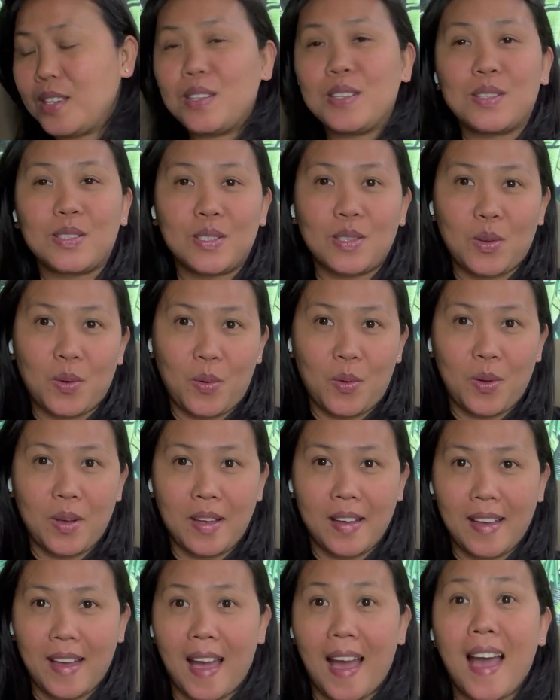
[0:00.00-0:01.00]
so
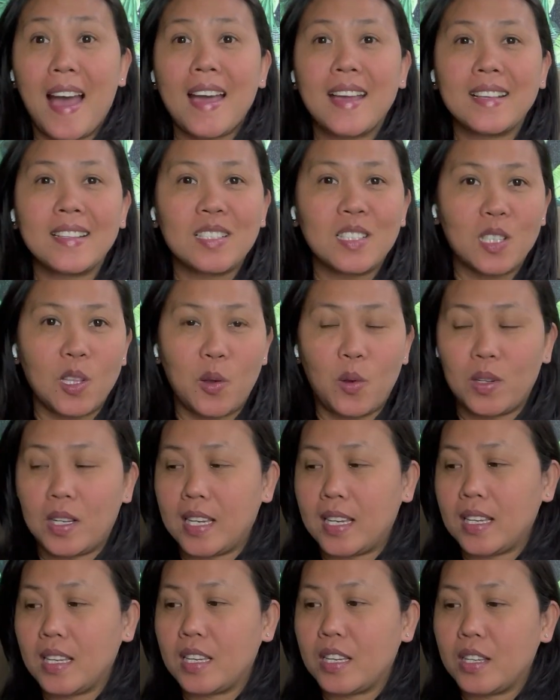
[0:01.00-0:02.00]
I
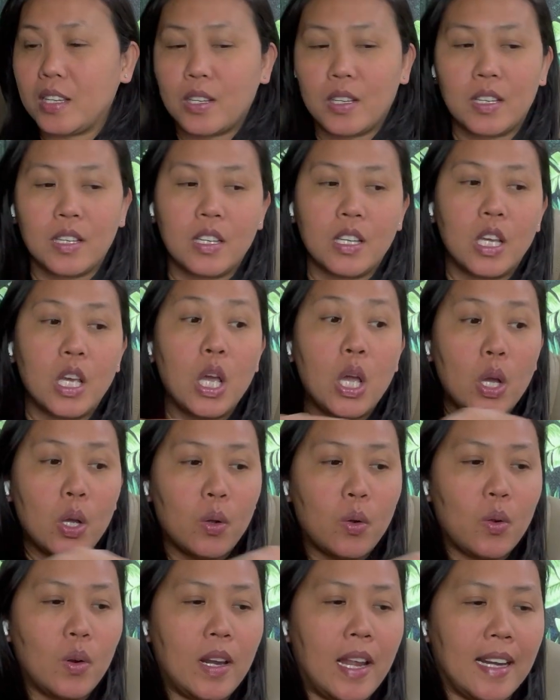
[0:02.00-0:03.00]
slowly
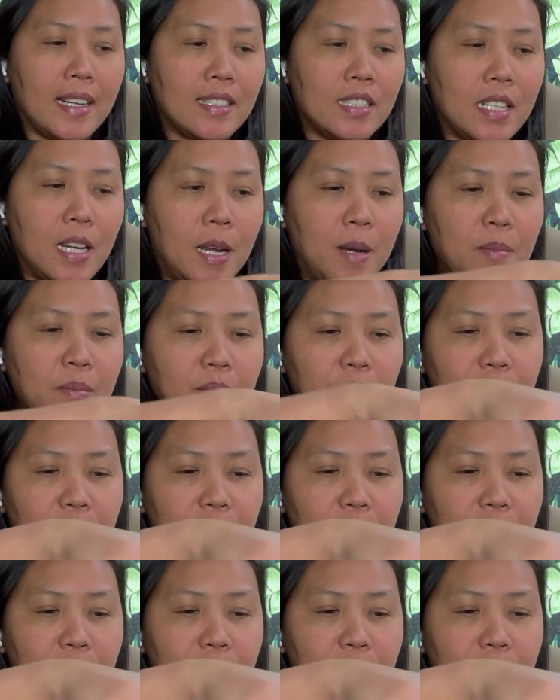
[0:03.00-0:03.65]
collect them.